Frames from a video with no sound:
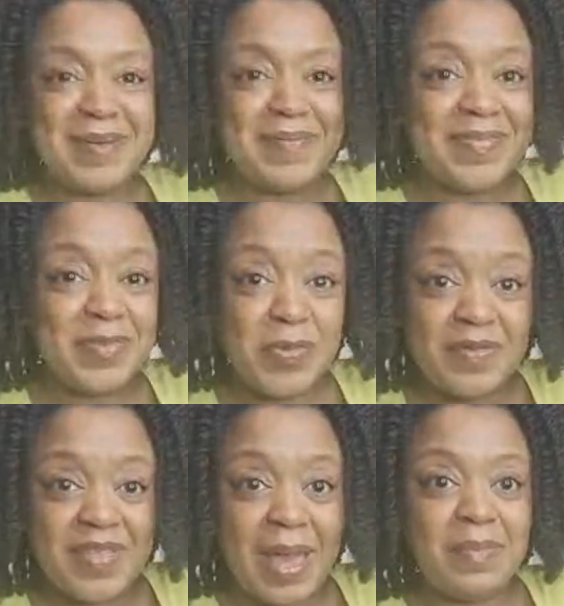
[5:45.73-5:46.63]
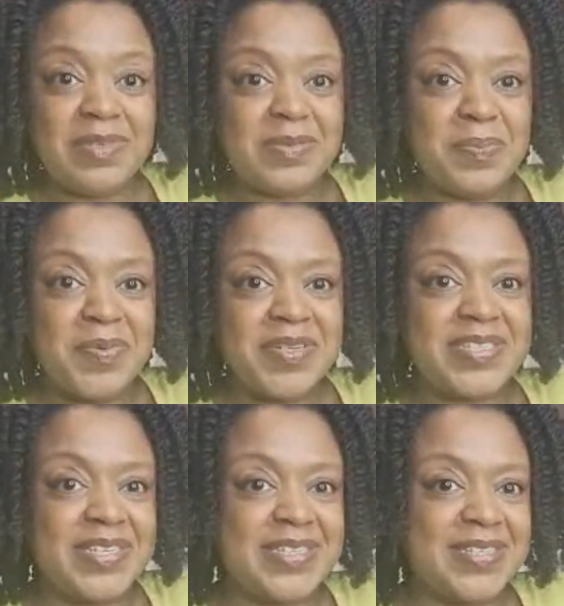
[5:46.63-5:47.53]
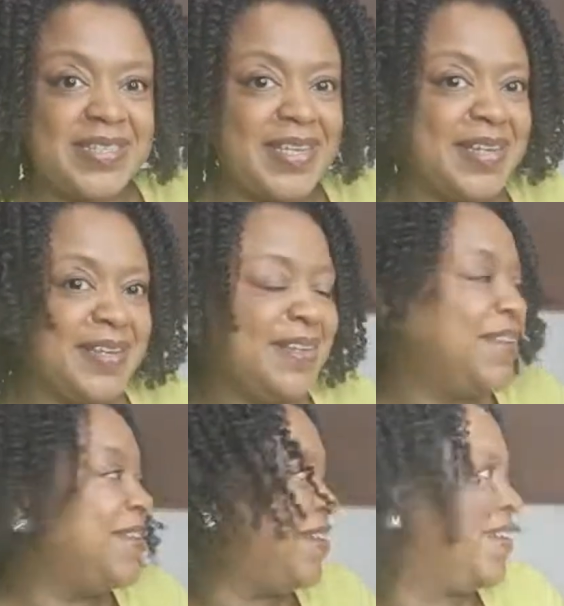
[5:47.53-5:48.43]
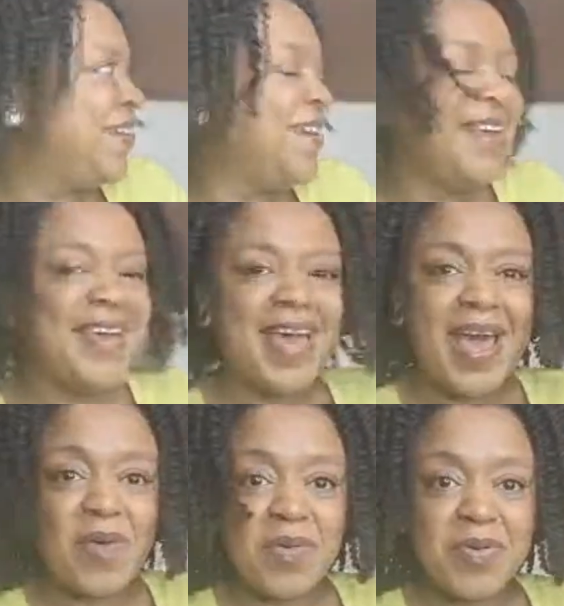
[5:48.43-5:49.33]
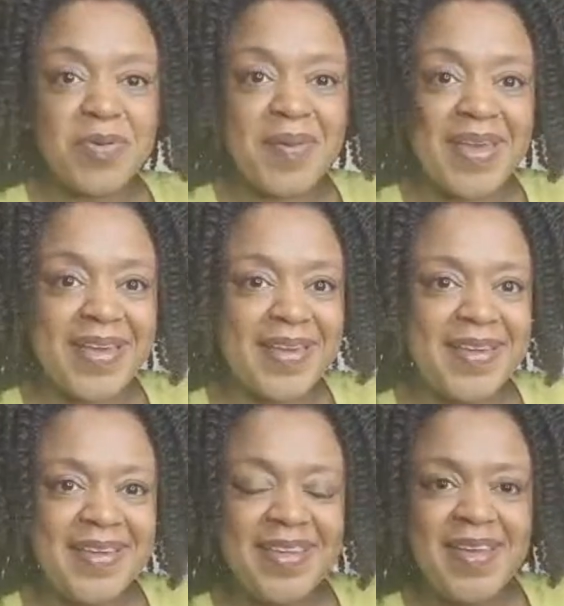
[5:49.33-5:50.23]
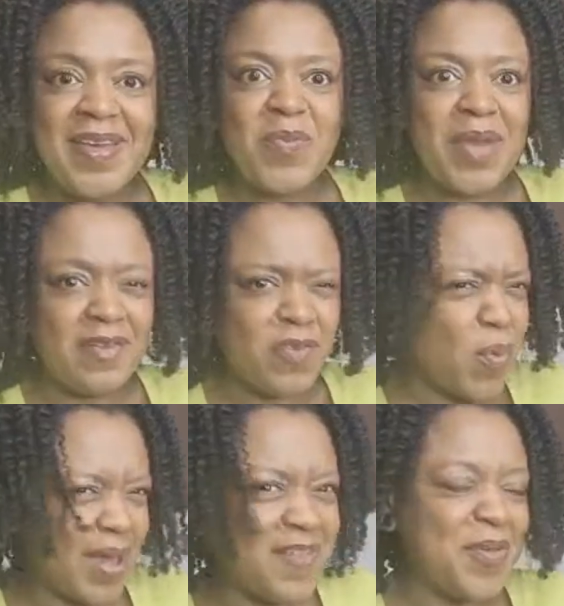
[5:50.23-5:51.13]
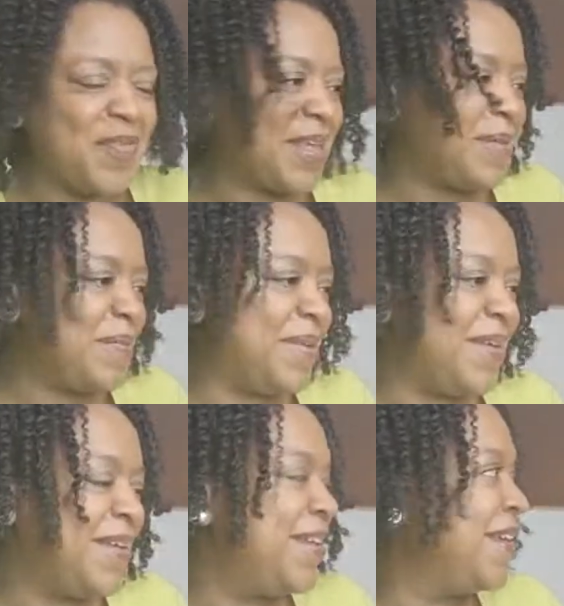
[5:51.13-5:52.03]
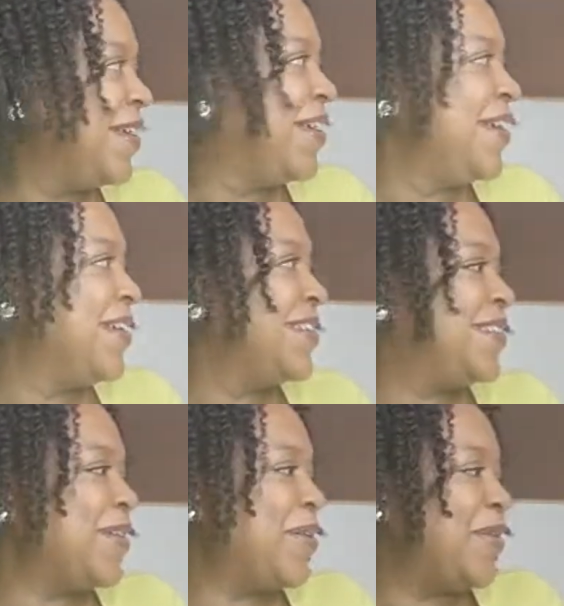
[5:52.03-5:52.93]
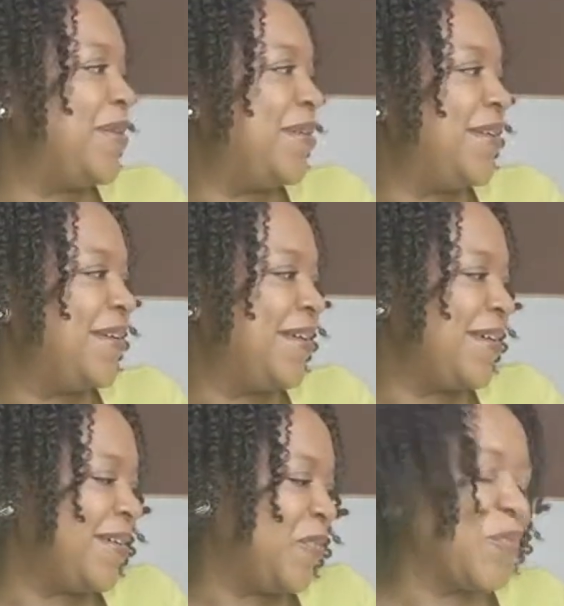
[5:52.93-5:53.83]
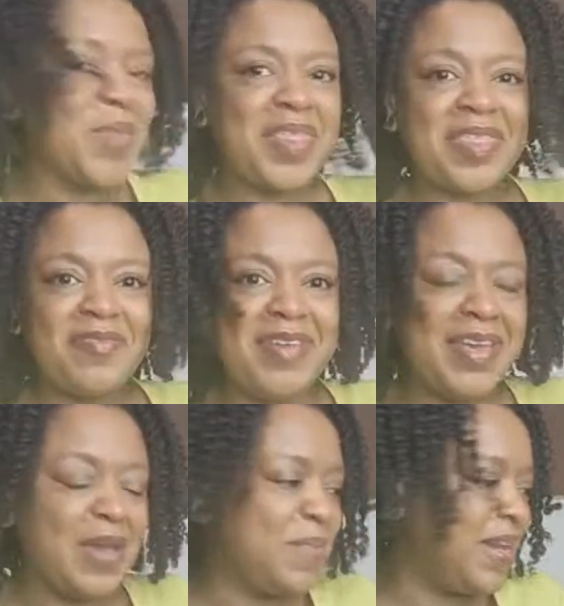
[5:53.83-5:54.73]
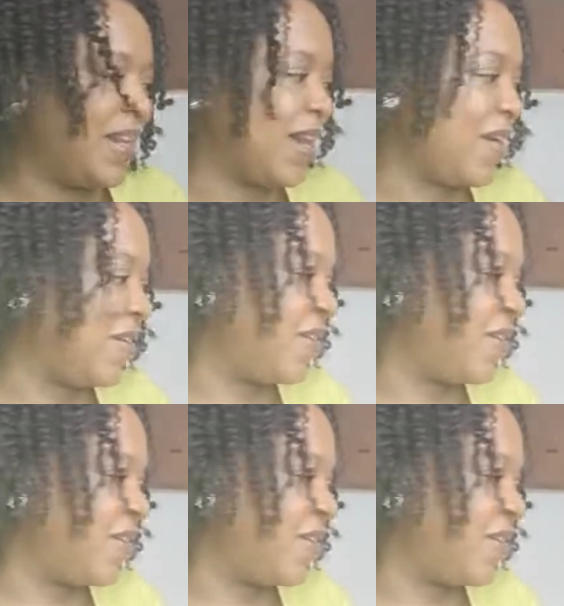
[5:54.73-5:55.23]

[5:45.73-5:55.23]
um all of the Amazon boxes in our hallway. We have quite a few of them. So we've got three coming in now.